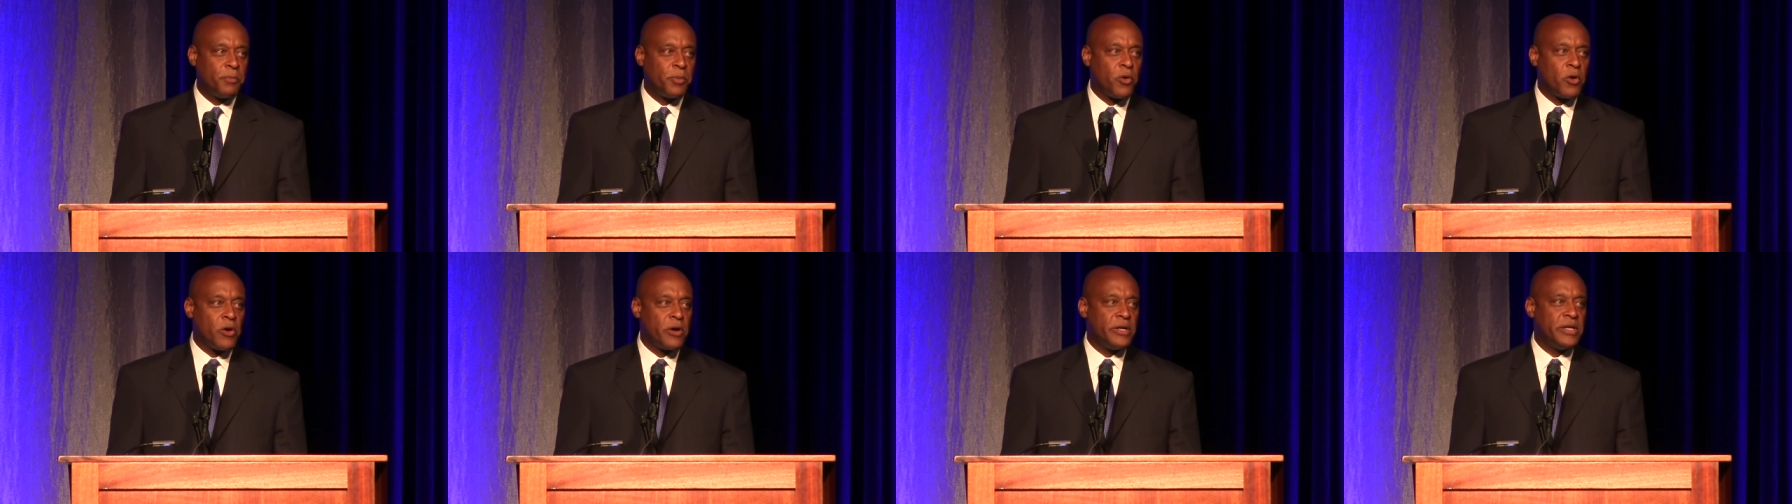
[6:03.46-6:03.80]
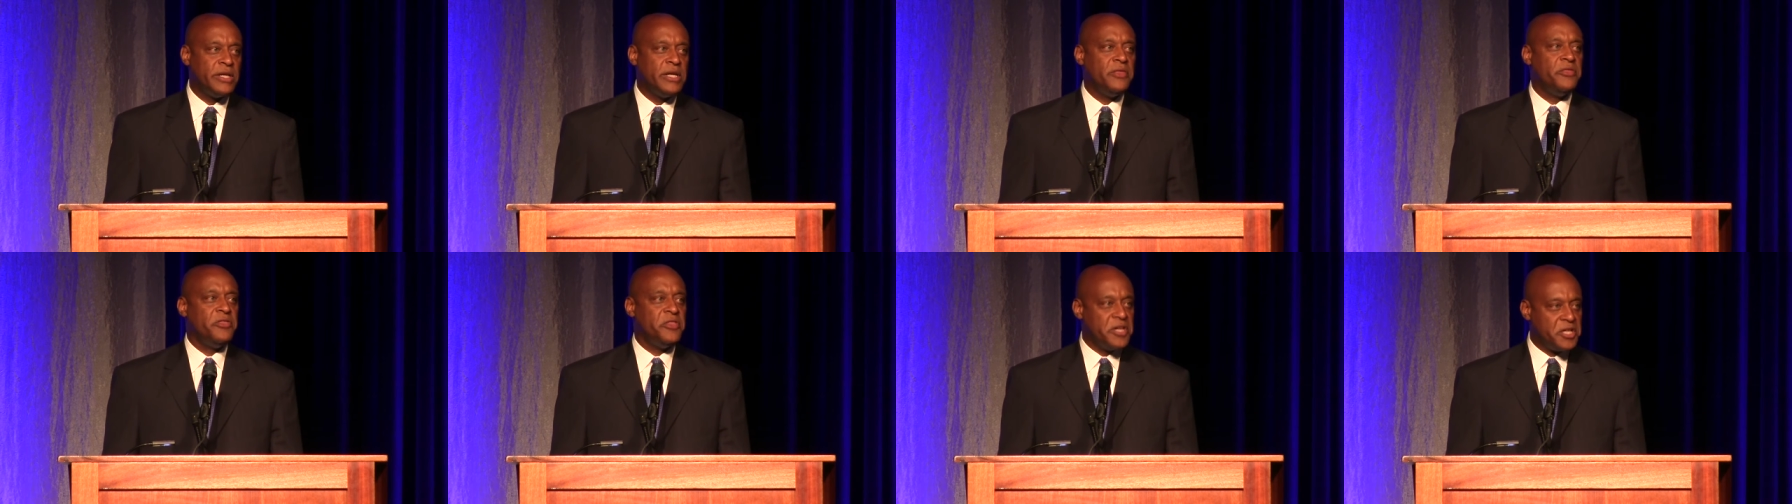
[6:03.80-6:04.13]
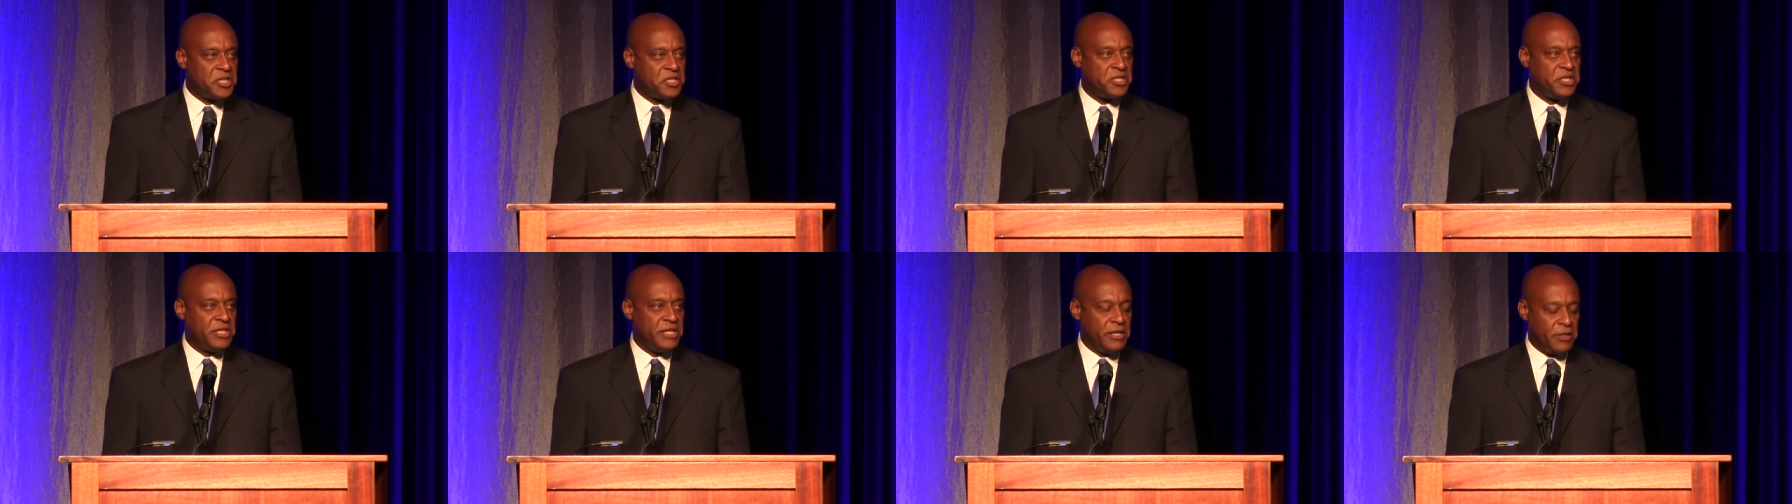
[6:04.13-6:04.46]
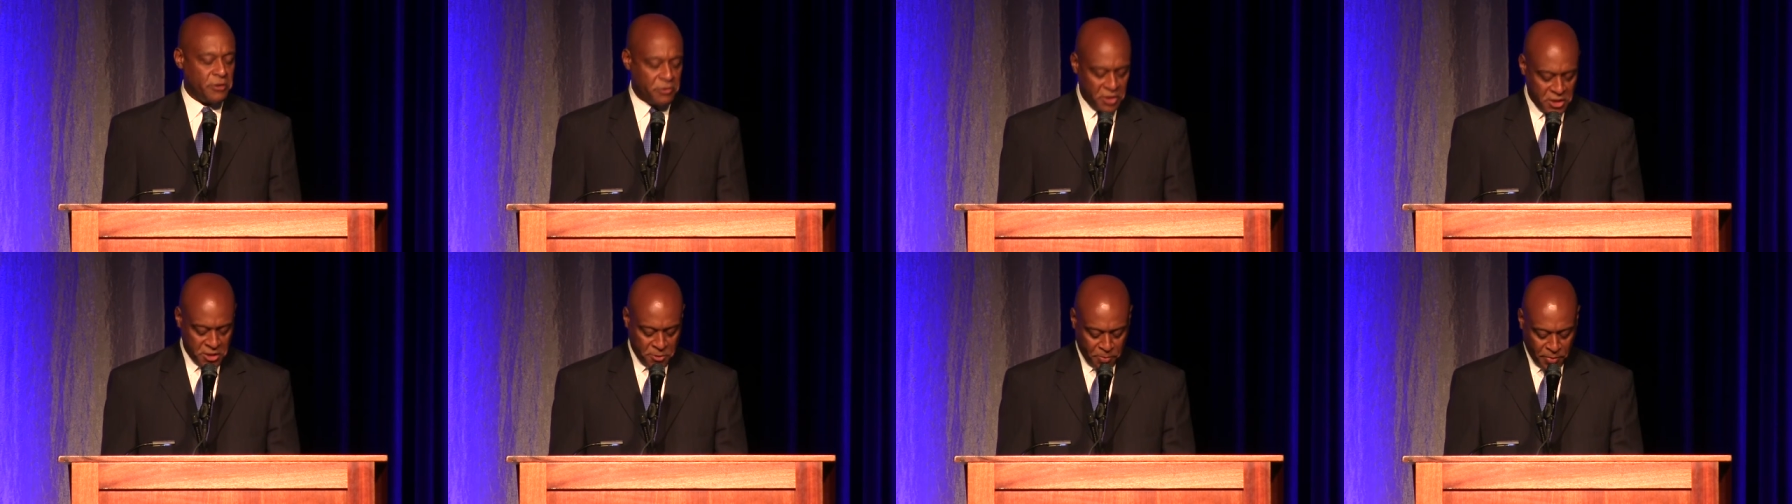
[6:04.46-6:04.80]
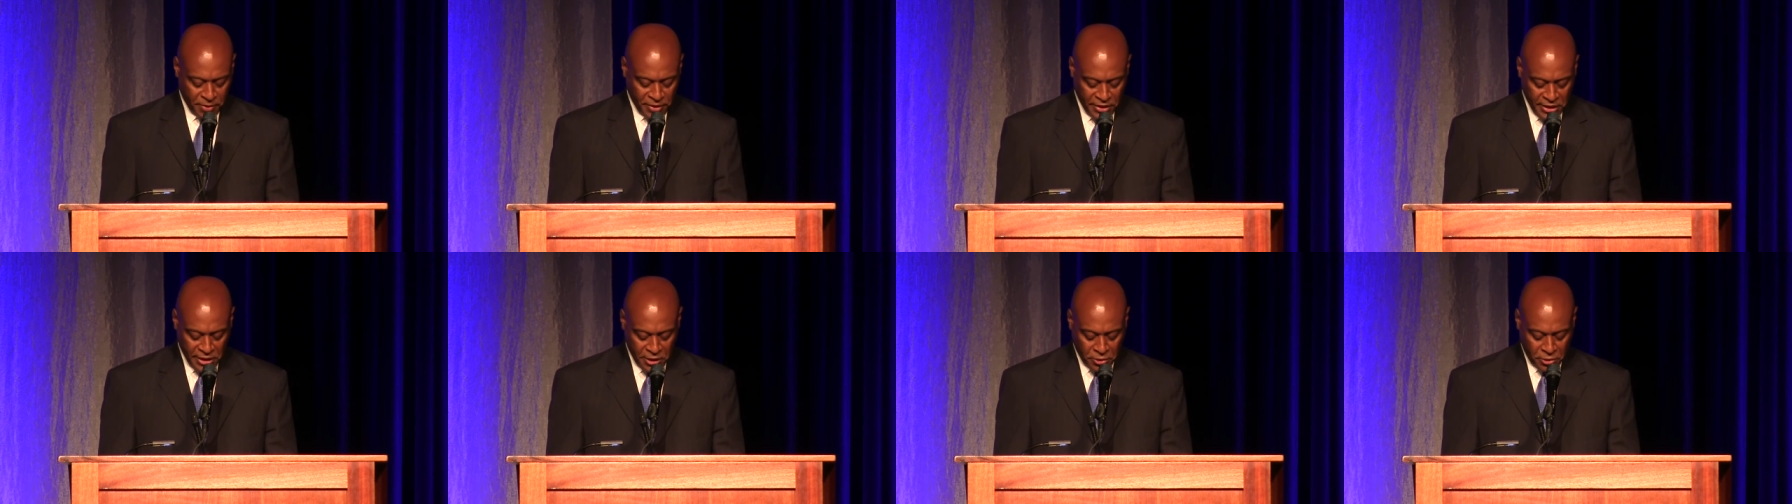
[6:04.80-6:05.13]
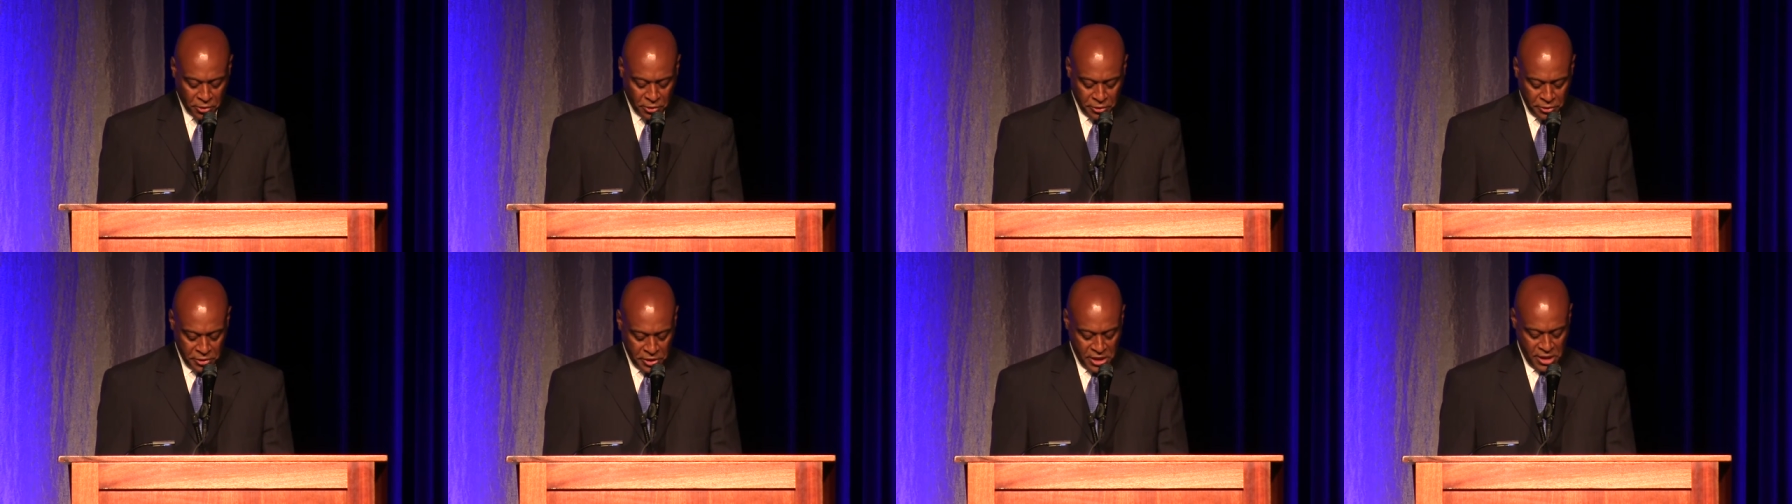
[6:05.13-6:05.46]
important in this year, this
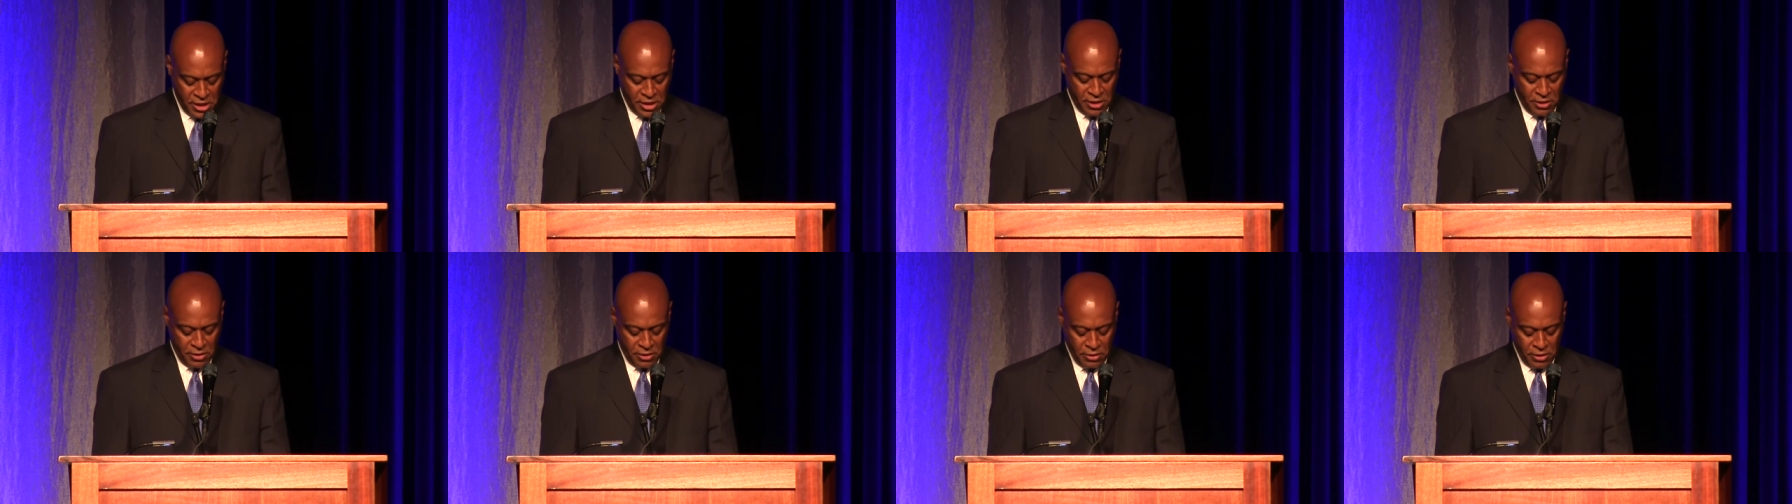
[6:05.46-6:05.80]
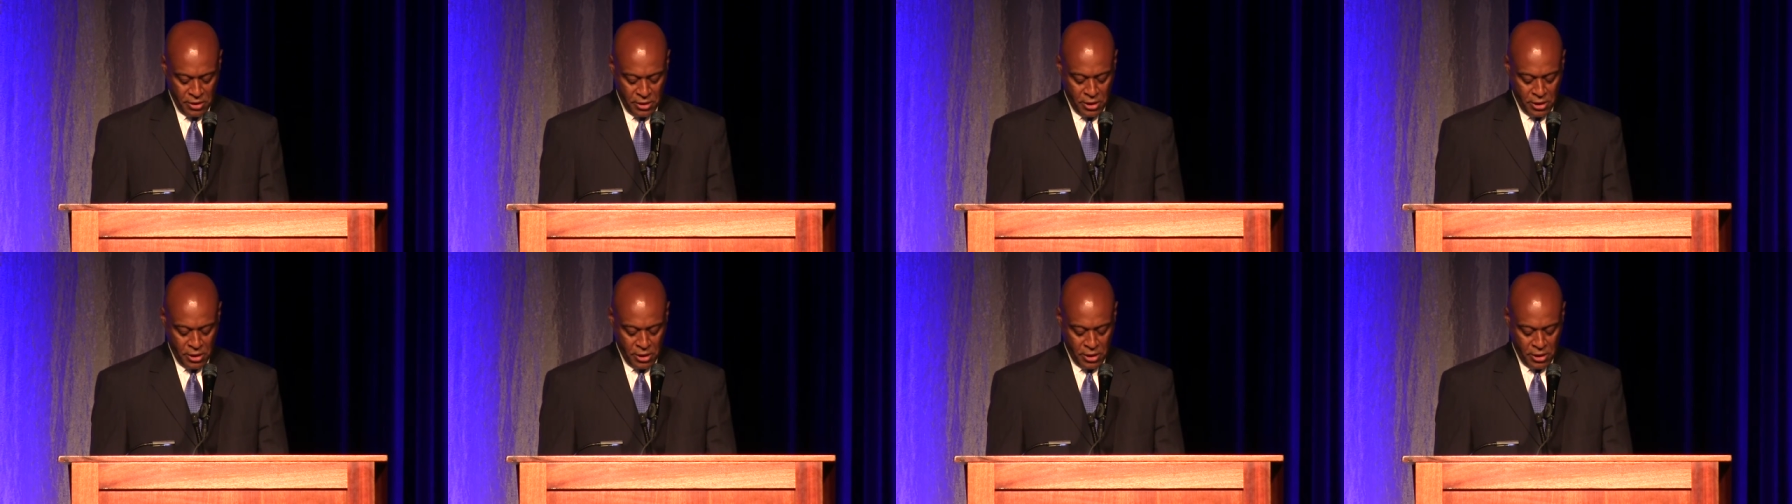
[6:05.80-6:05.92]
political year,